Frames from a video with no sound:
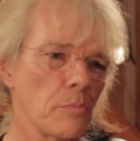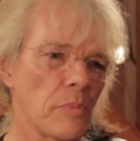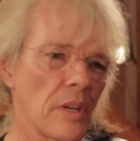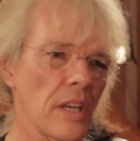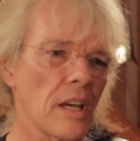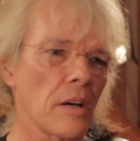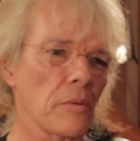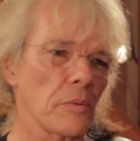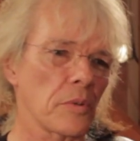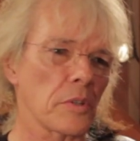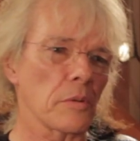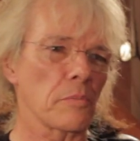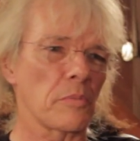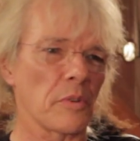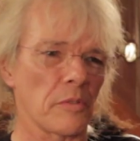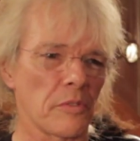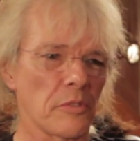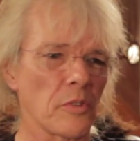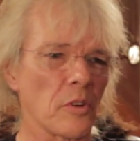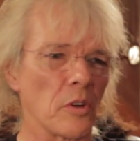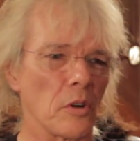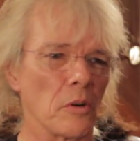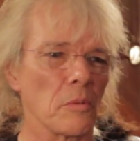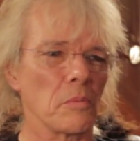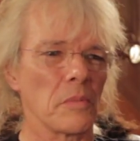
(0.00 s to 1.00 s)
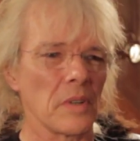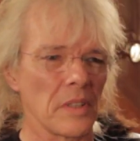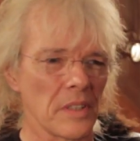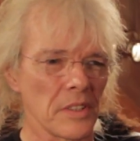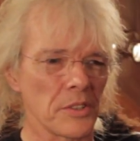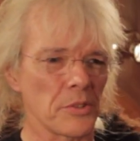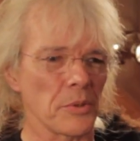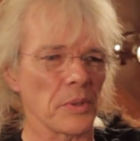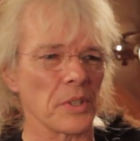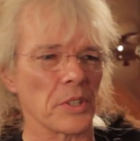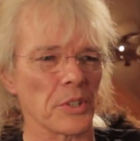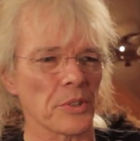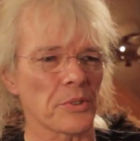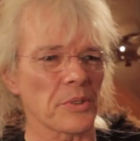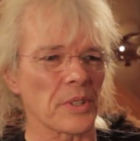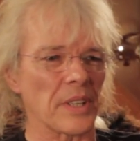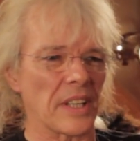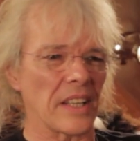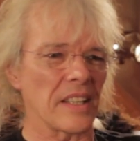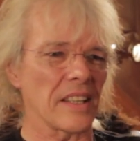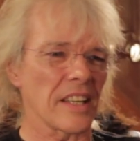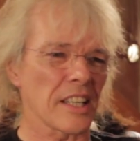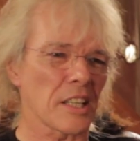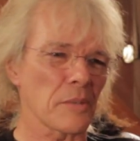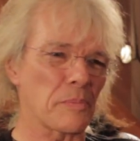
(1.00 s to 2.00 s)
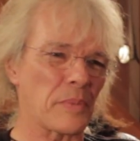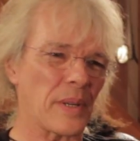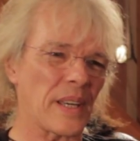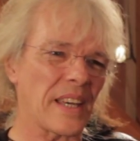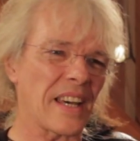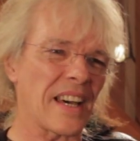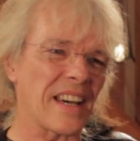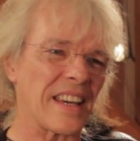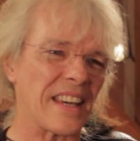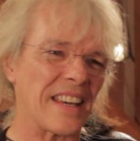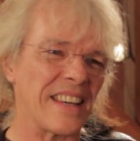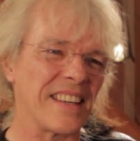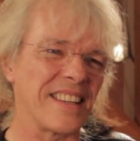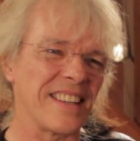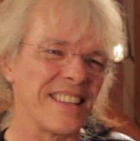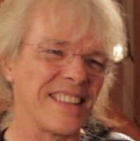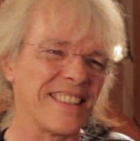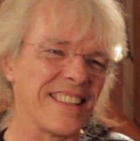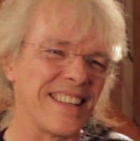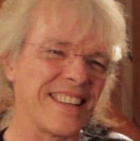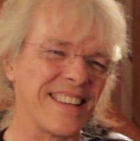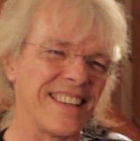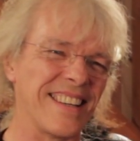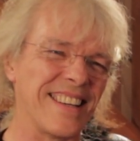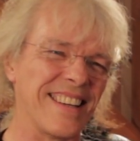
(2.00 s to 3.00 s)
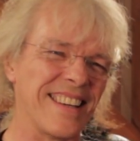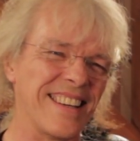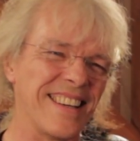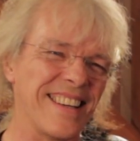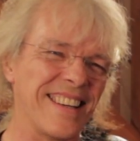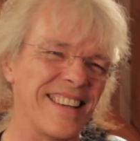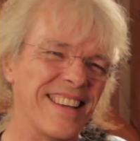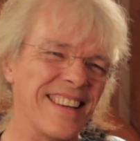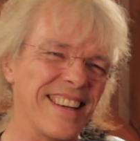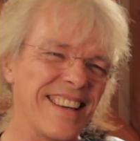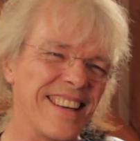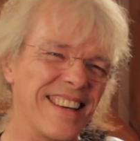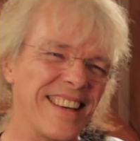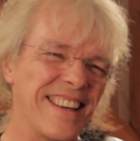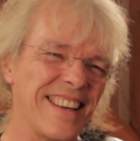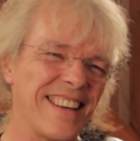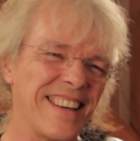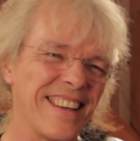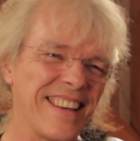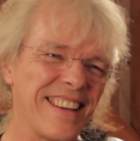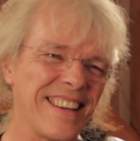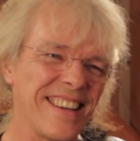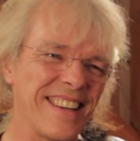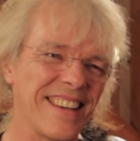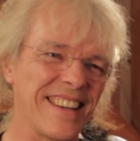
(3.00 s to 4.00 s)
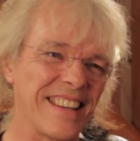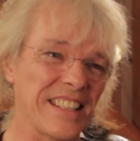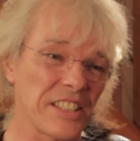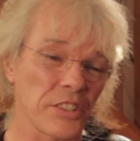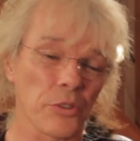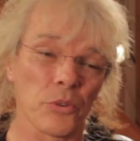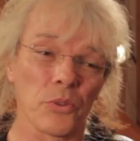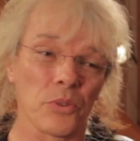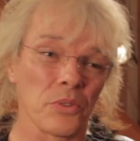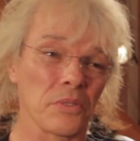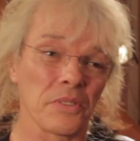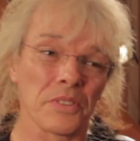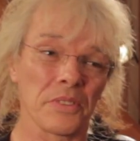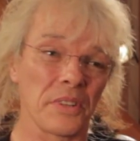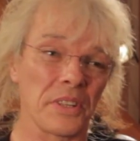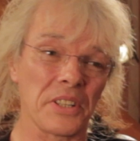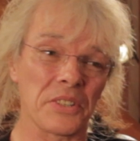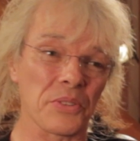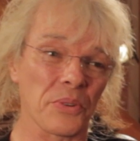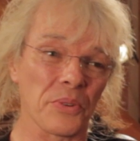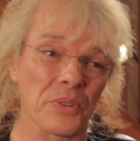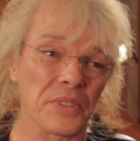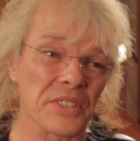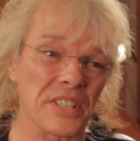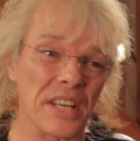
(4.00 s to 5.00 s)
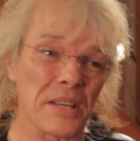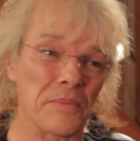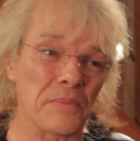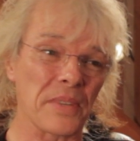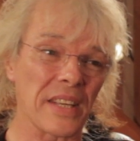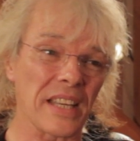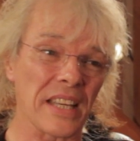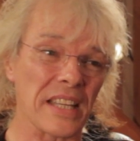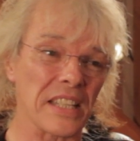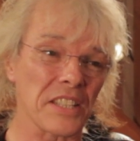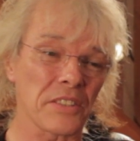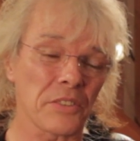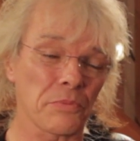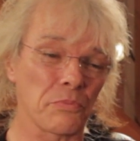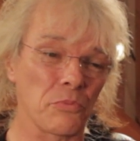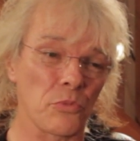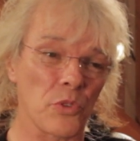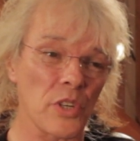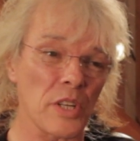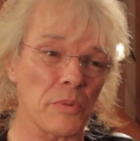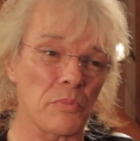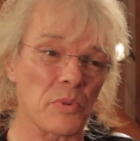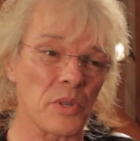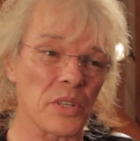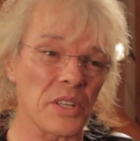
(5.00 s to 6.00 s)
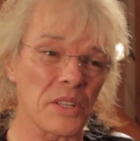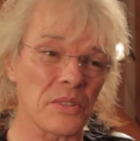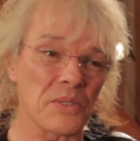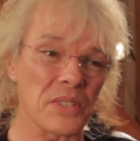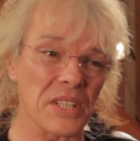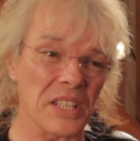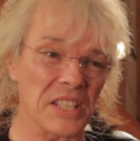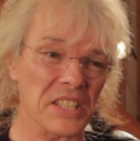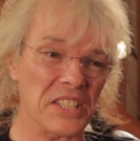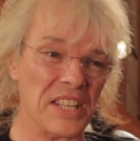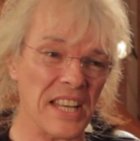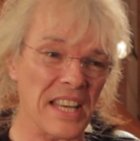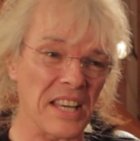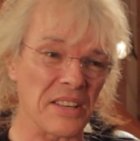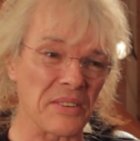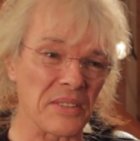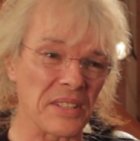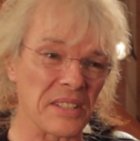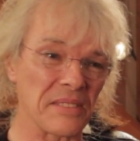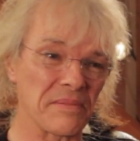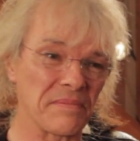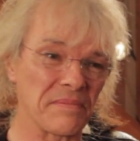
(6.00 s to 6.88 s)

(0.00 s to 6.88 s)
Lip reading: be able to perform to a degree like a PA. it's all the same thing. It's reproducing sound.